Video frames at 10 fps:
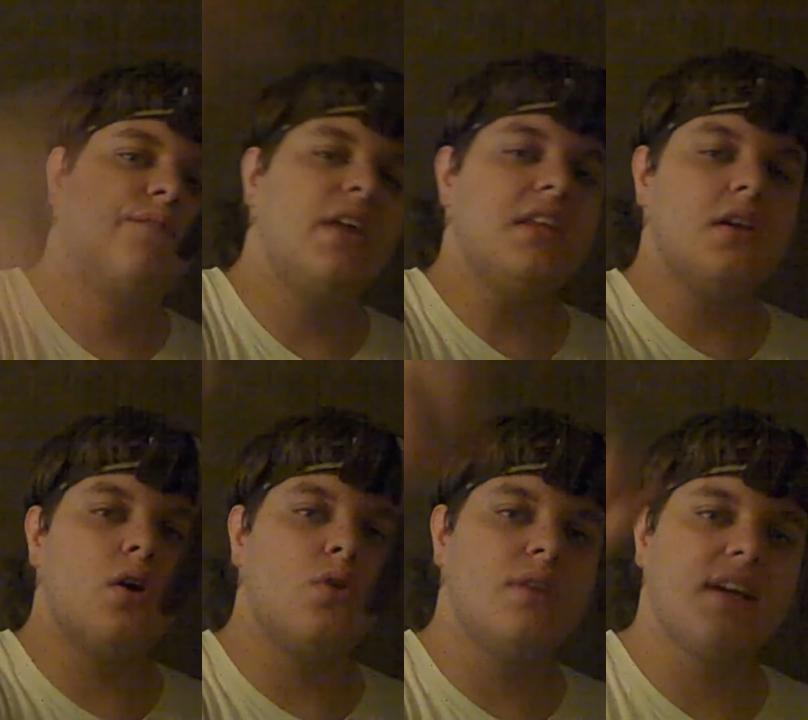
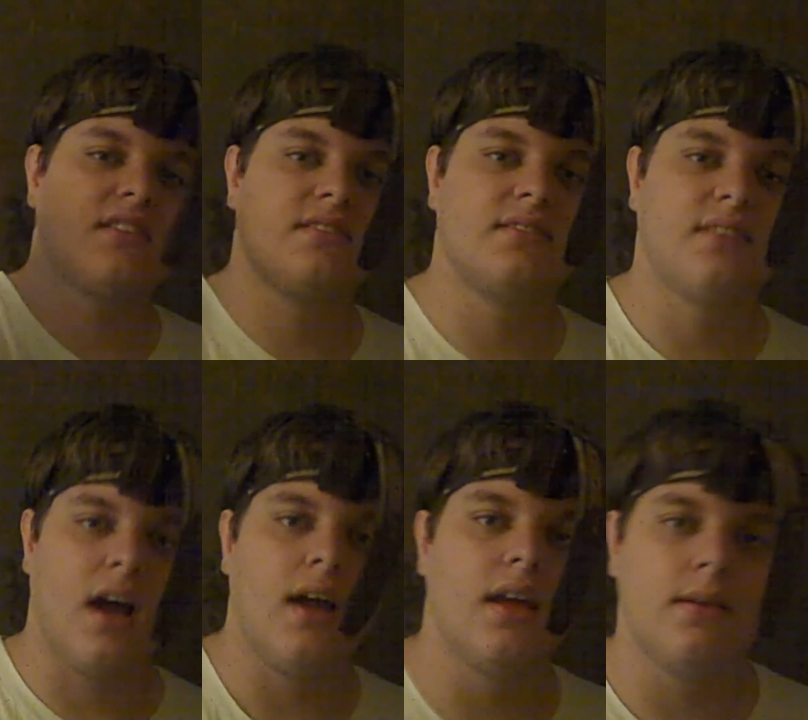video next
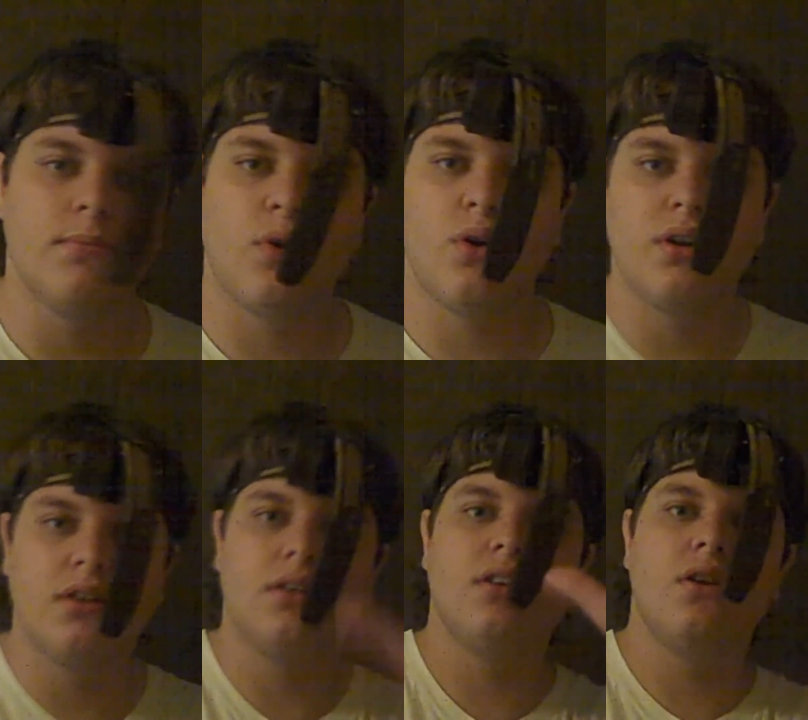time,
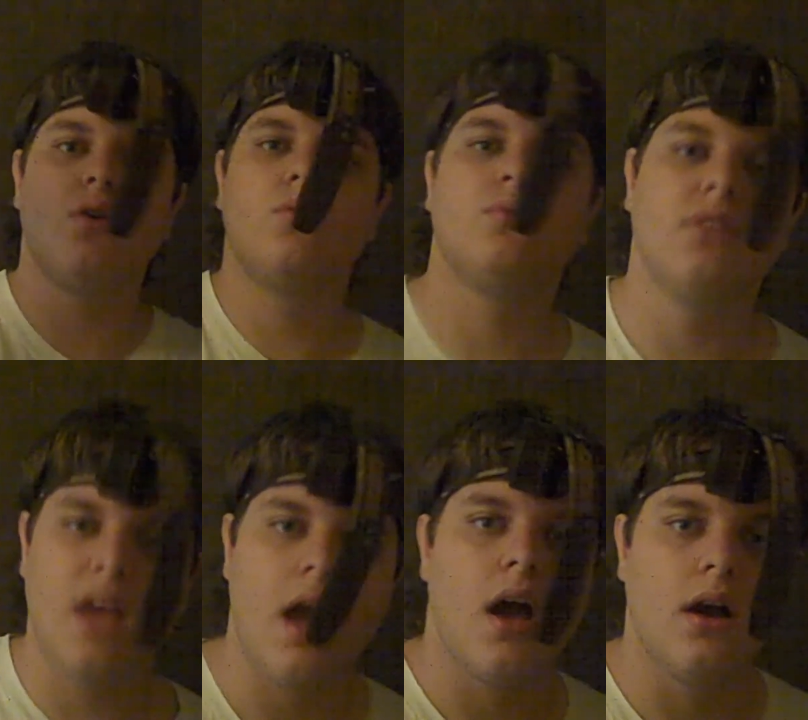or, you know,
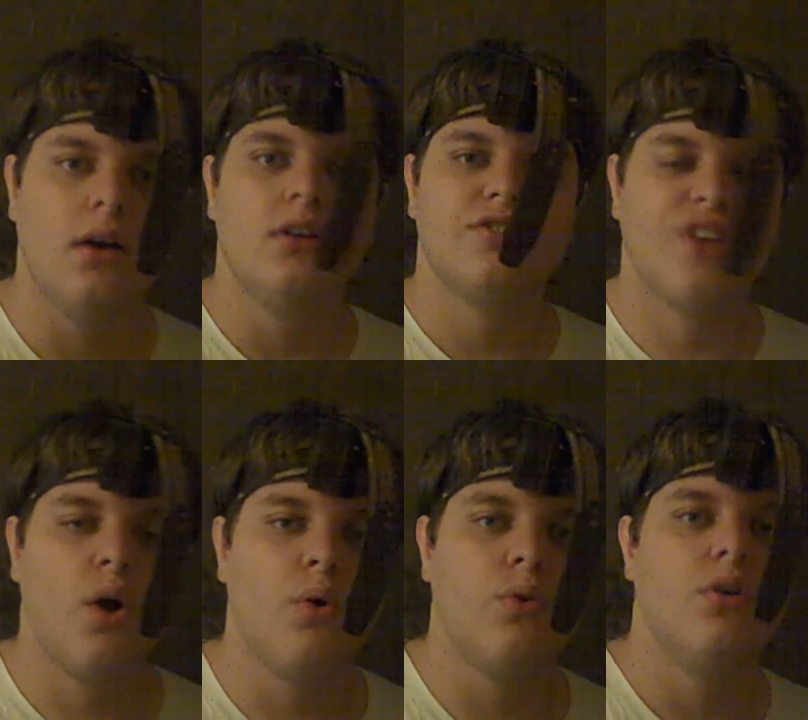yeah.
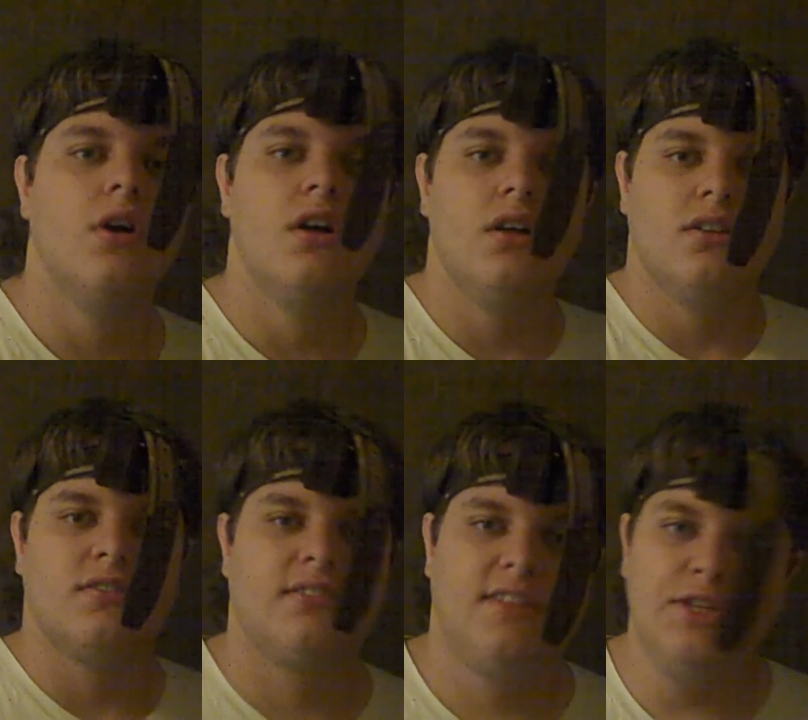So,
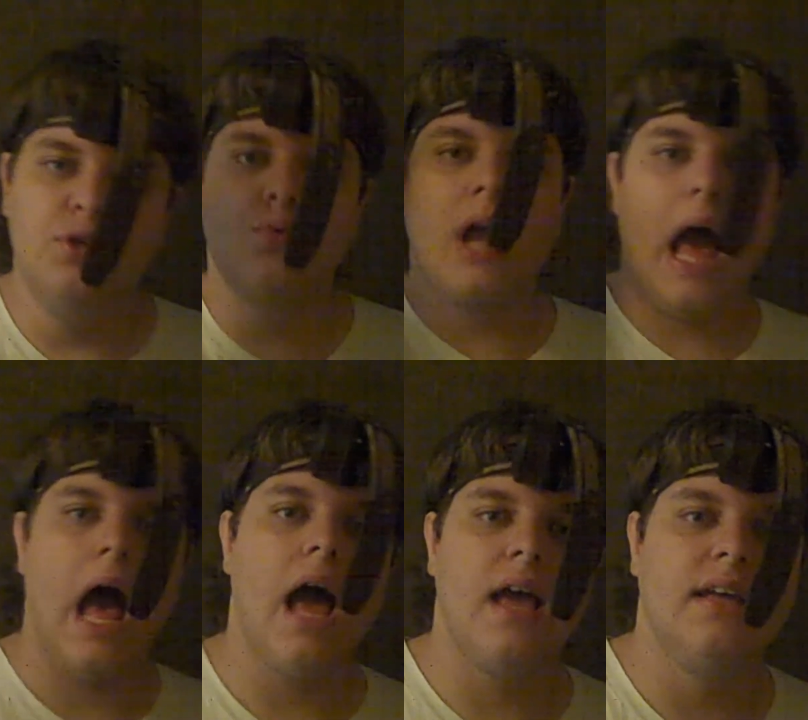see you
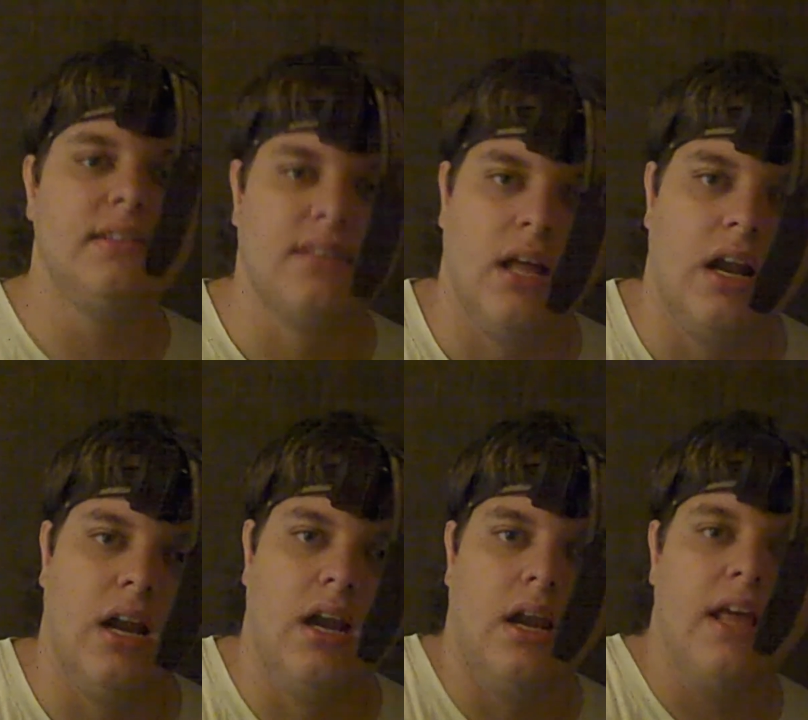guys
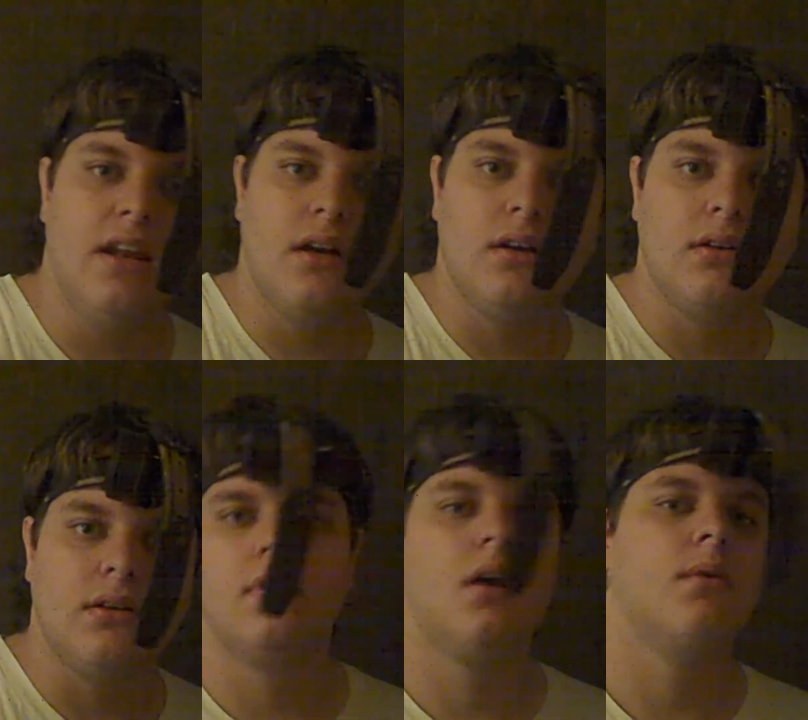
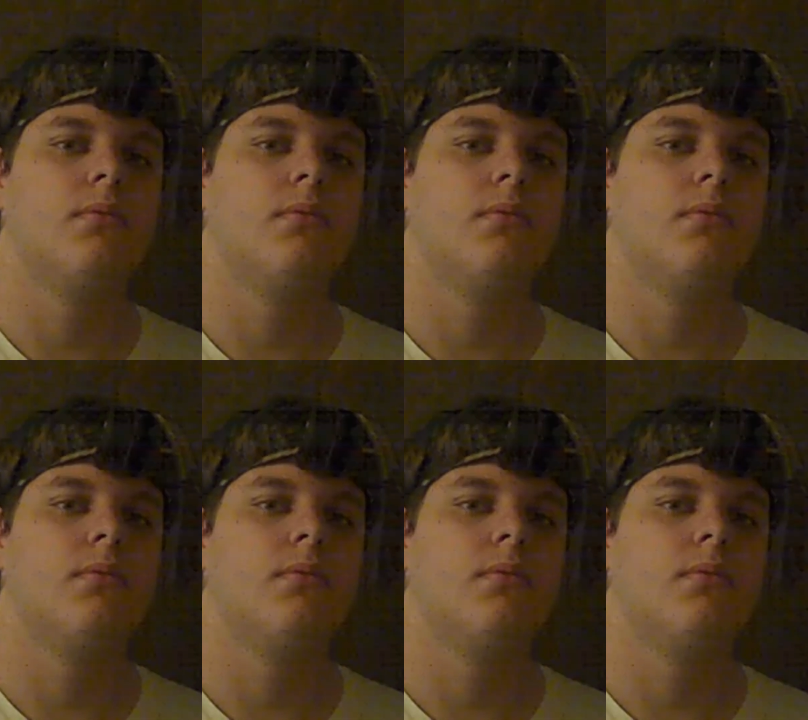later.